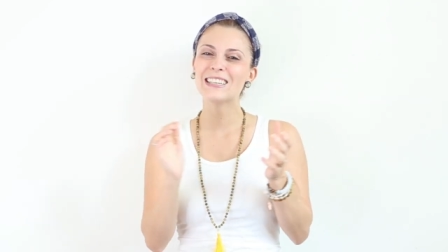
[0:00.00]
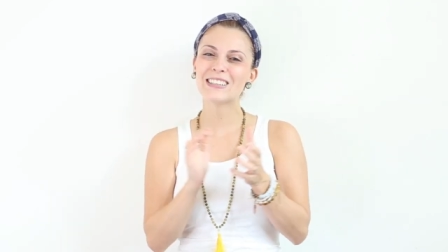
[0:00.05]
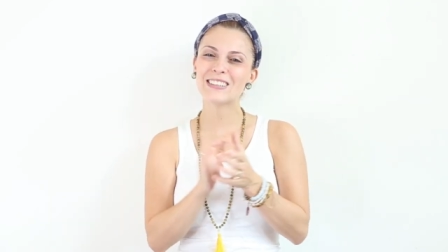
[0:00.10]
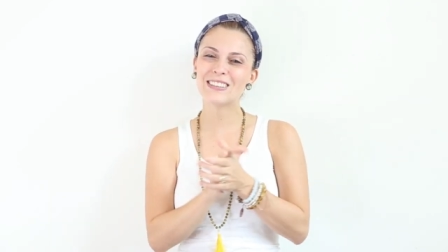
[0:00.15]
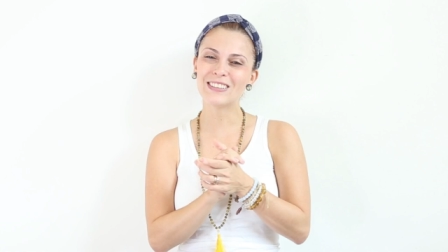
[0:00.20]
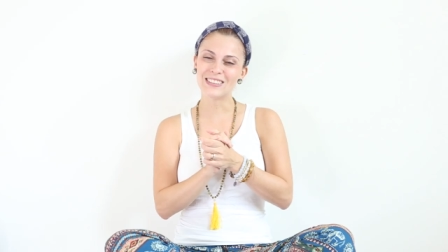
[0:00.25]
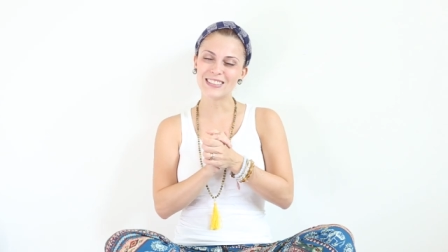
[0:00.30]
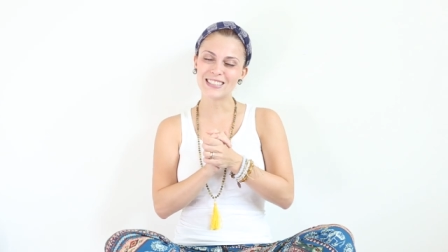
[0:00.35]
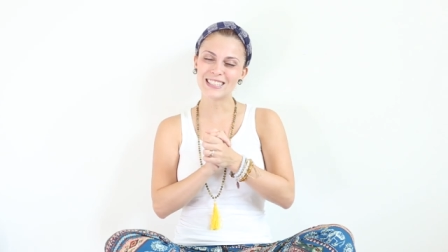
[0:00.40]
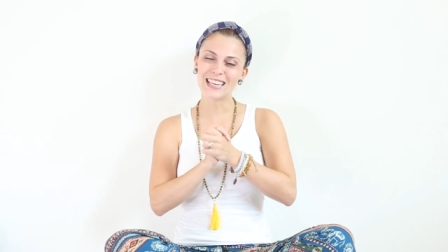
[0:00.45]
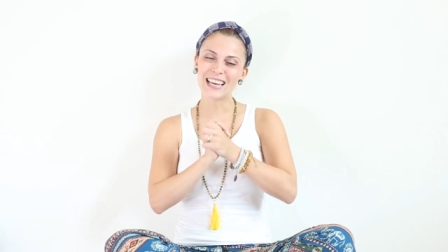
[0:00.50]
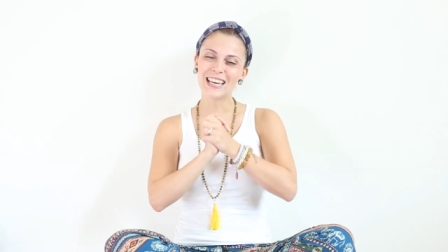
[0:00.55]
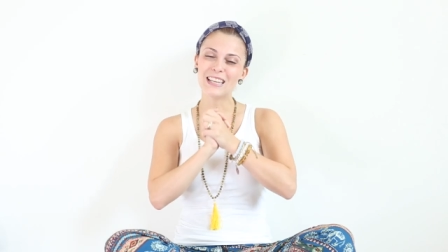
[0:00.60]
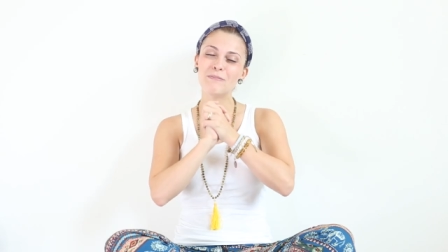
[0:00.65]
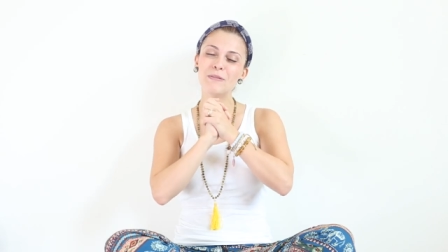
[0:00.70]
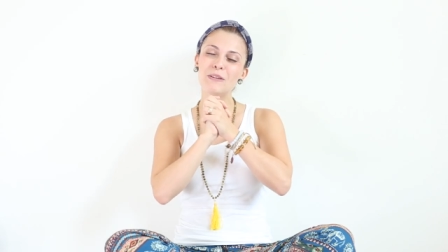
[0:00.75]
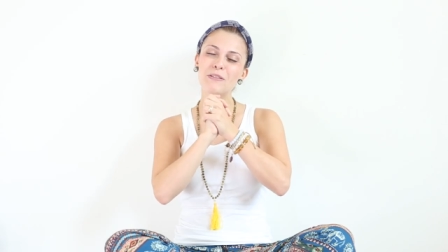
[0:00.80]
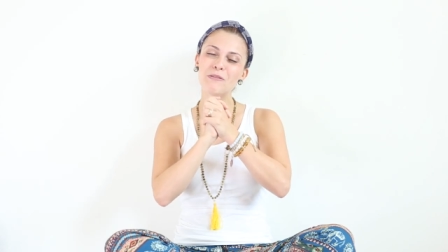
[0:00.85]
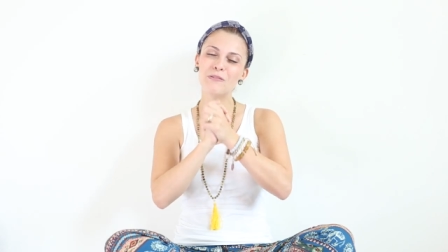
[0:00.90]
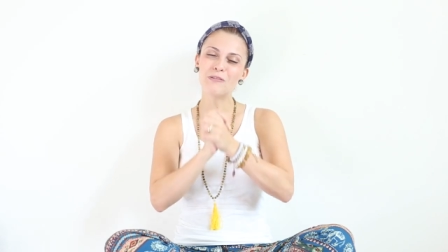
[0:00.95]
Good.
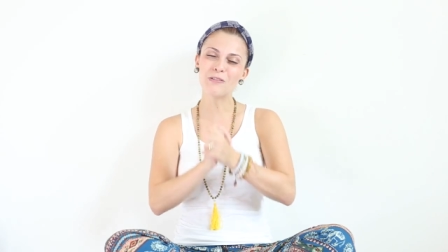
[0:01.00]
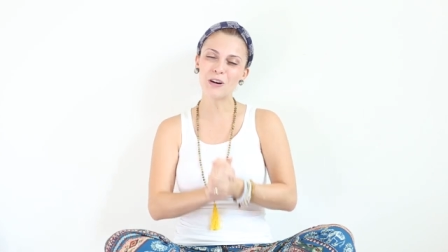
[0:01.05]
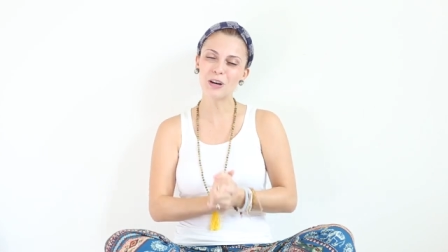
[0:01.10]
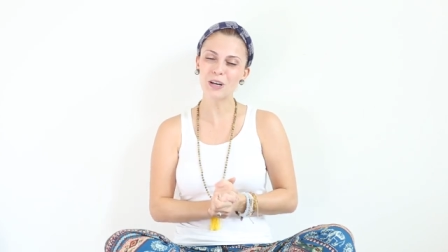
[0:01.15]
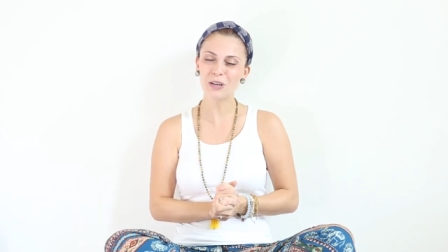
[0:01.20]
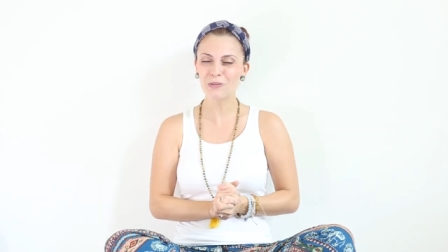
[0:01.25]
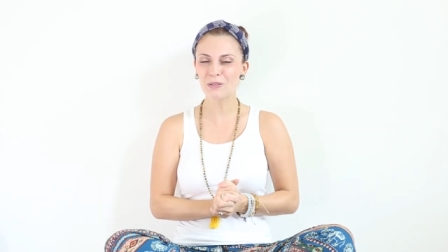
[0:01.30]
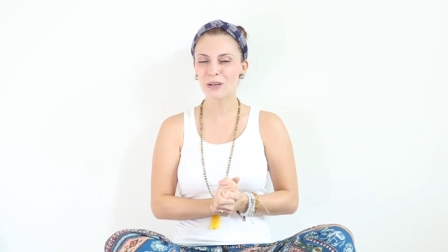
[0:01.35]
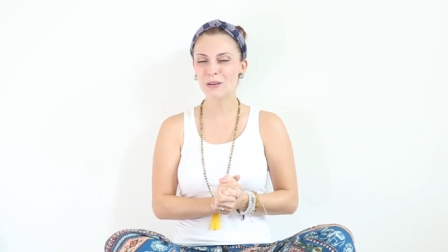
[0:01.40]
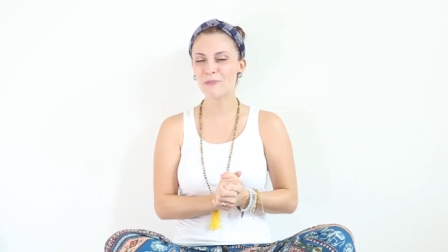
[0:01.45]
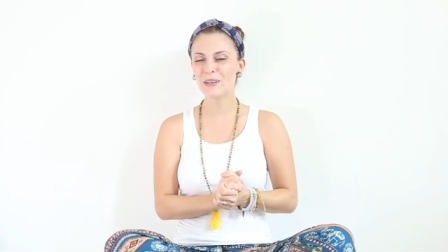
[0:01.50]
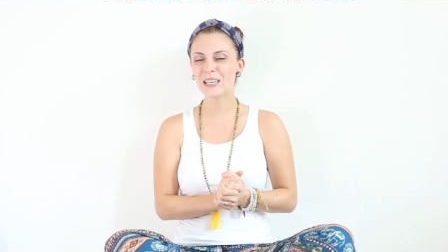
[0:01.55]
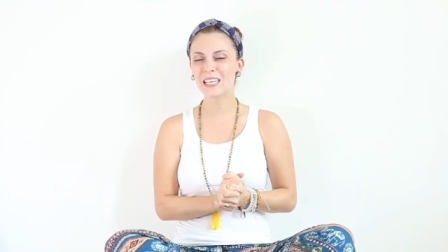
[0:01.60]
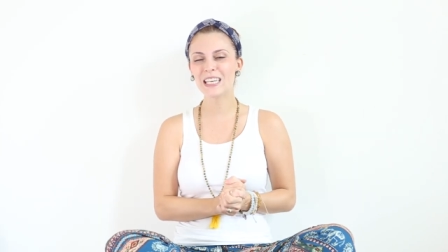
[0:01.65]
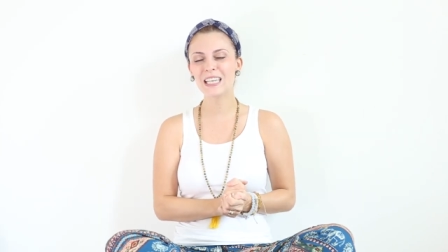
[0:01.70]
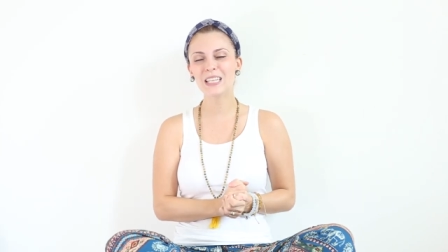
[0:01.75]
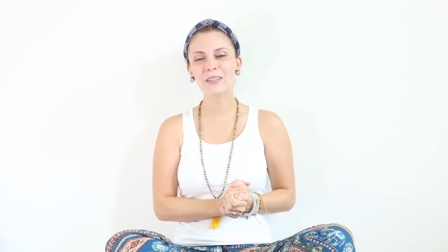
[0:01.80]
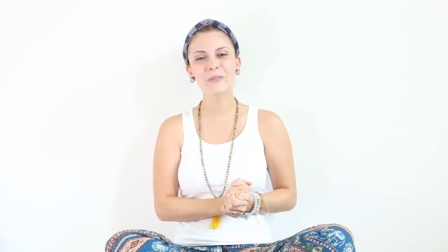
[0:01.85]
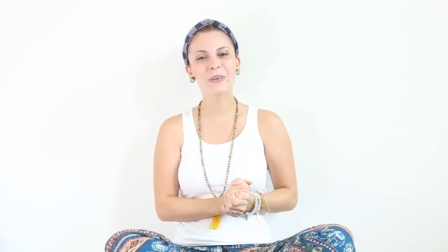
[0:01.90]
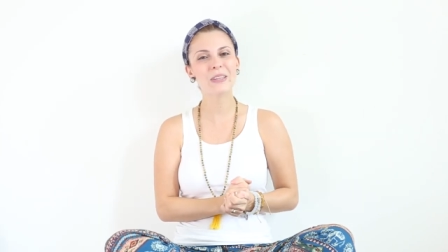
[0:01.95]
And before we
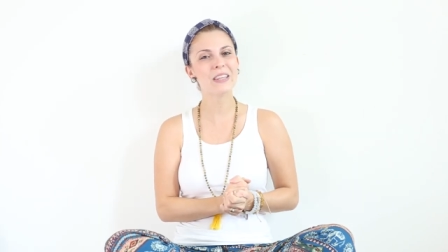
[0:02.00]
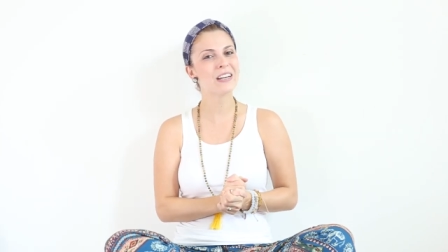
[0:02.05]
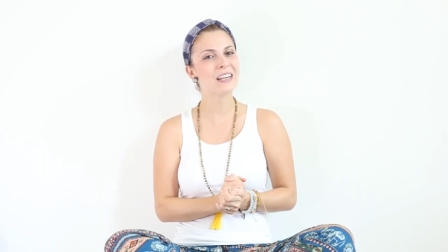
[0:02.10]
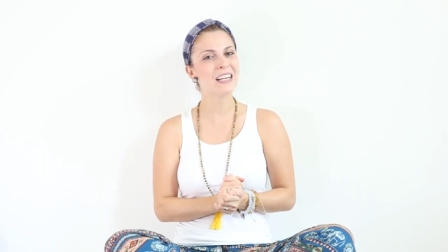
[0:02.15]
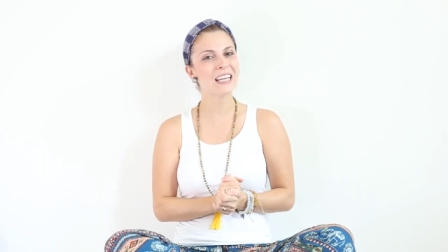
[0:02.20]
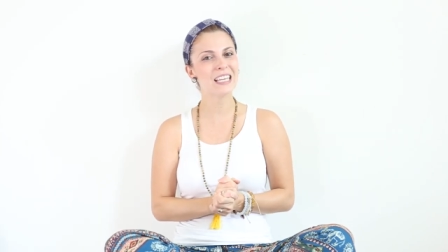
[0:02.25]
begin with our